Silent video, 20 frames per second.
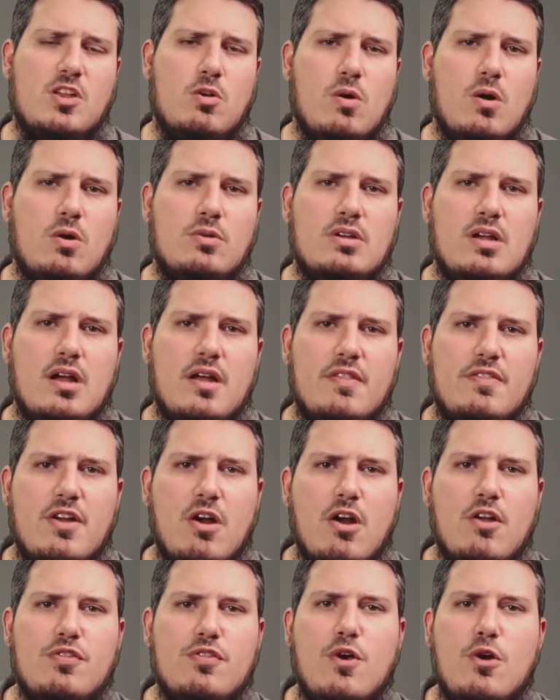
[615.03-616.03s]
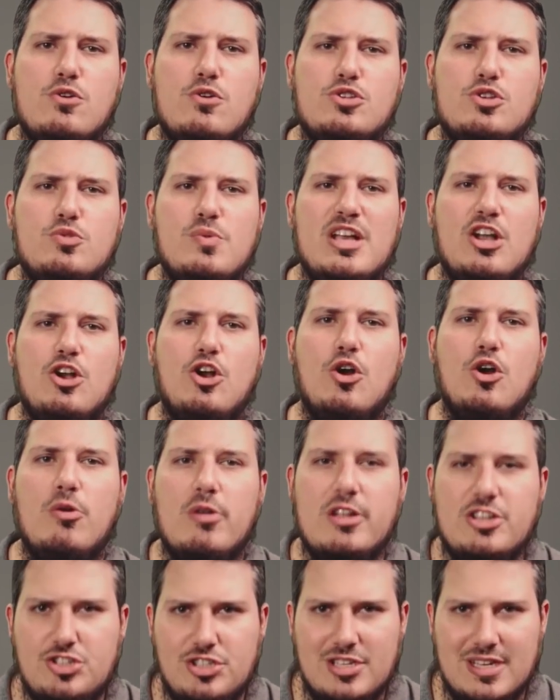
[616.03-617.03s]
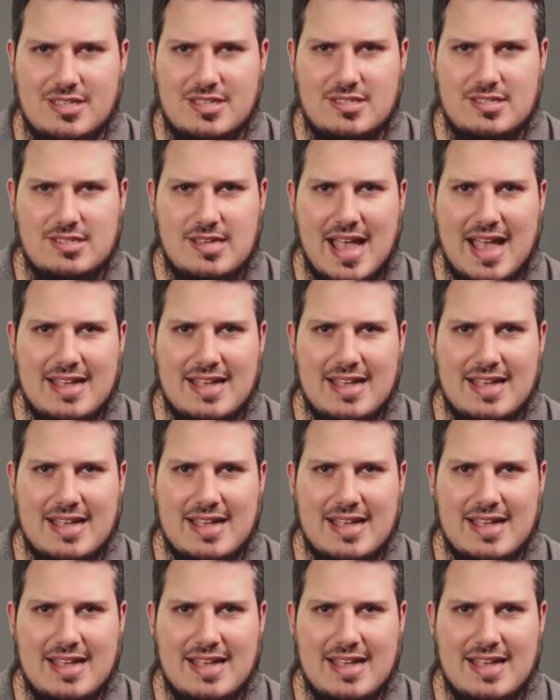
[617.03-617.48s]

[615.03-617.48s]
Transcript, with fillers: quote, There are those who encourage this,